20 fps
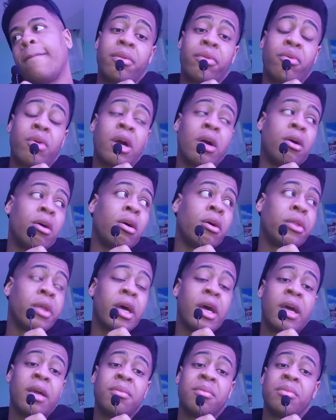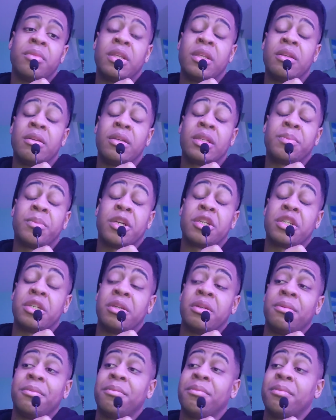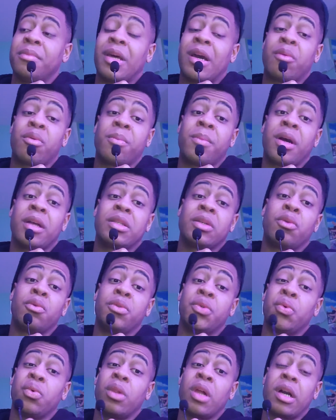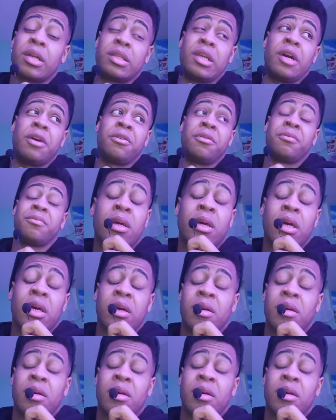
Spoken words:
Throughout all that, especially that we're about to go into a lockdown,